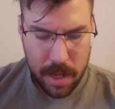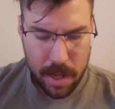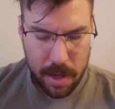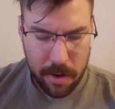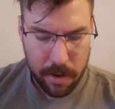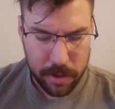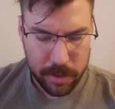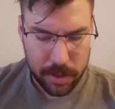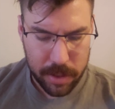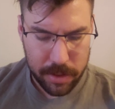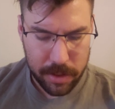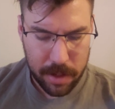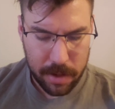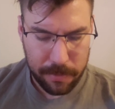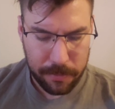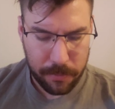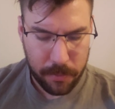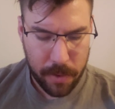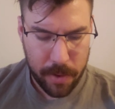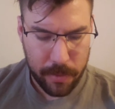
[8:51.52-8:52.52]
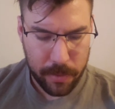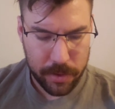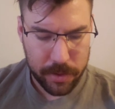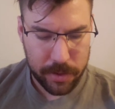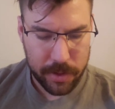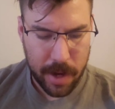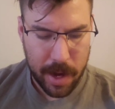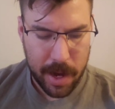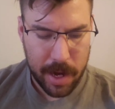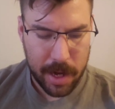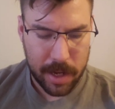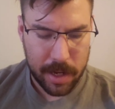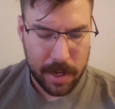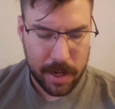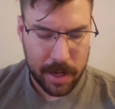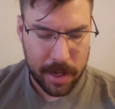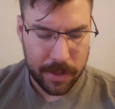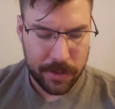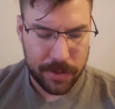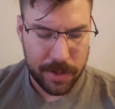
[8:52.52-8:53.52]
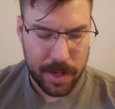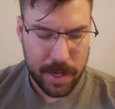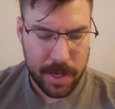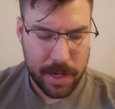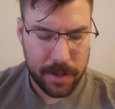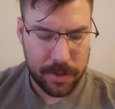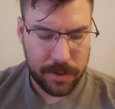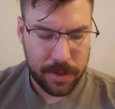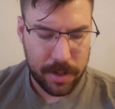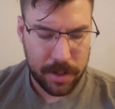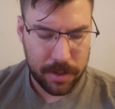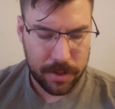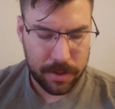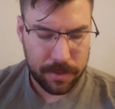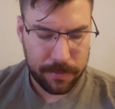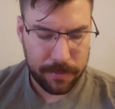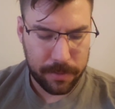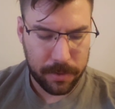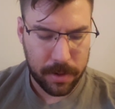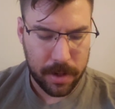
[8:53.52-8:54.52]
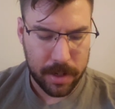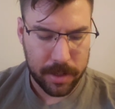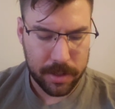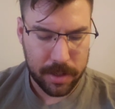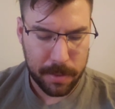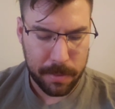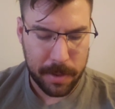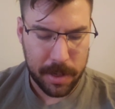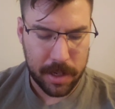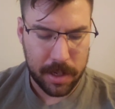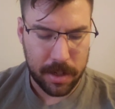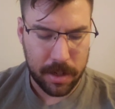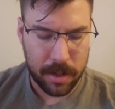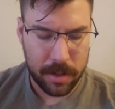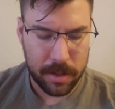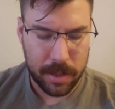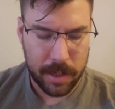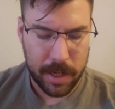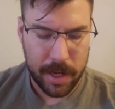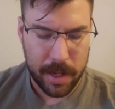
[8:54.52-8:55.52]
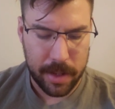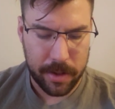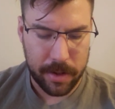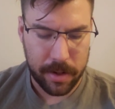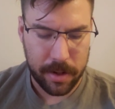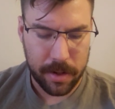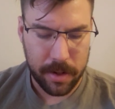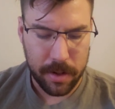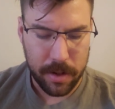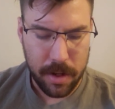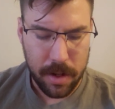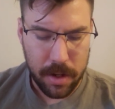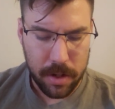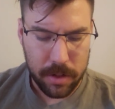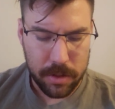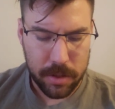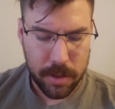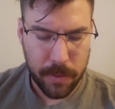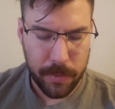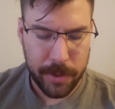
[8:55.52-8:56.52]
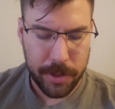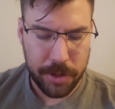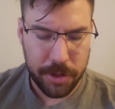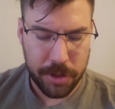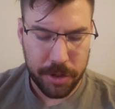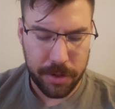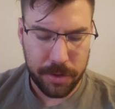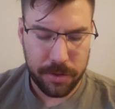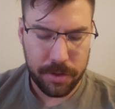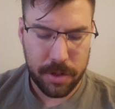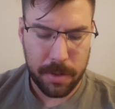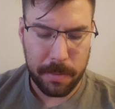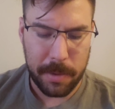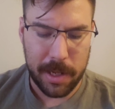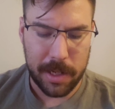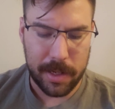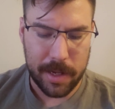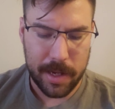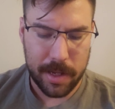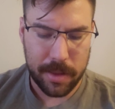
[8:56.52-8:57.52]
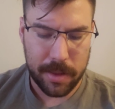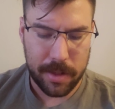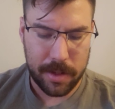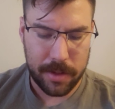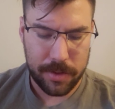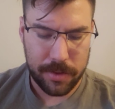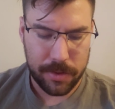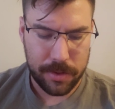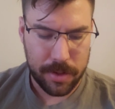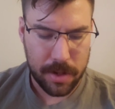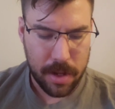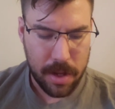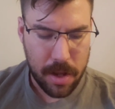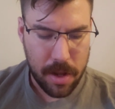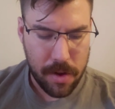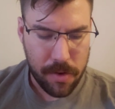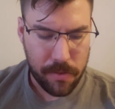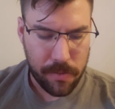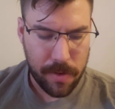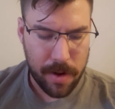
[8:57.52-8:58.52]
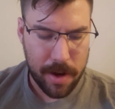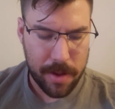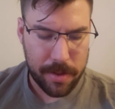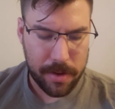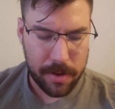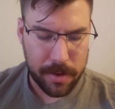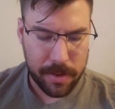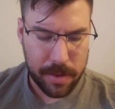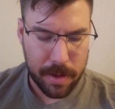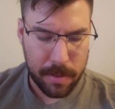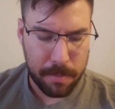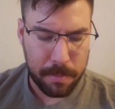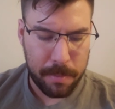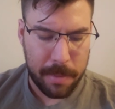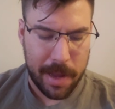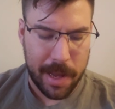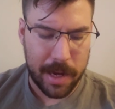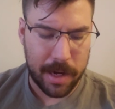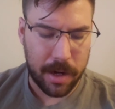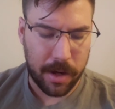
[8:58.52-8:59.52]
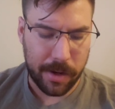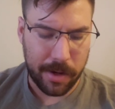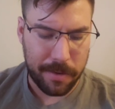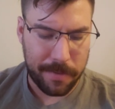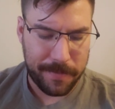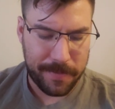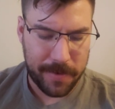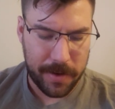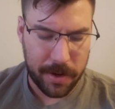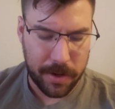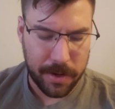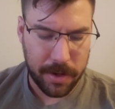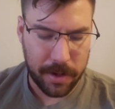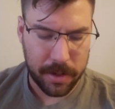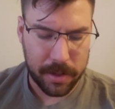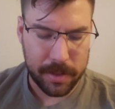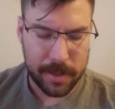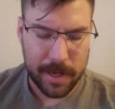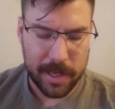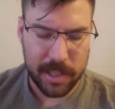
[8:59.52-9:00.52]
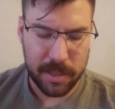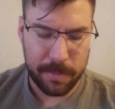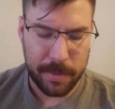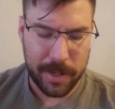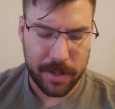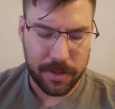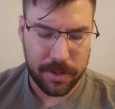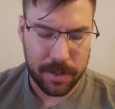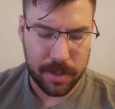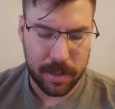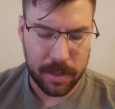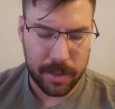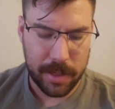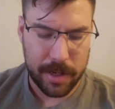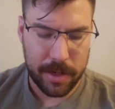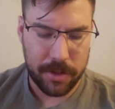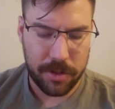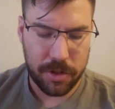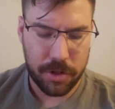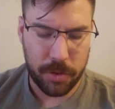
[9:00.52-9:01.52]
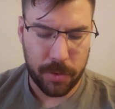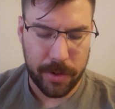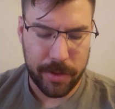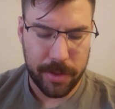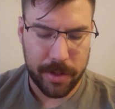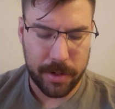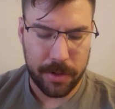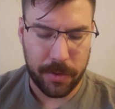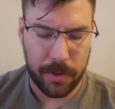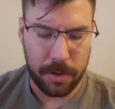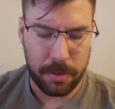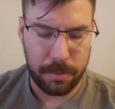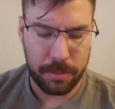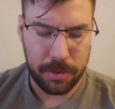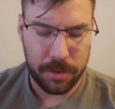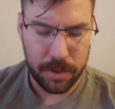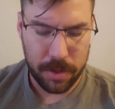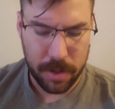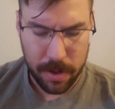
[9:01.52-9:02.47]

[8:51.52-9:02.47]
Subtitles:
It was as if we were saying, it's easiest for us to be together, so we choose to be like this, rather than beg our inferior classmates to let us join their groups.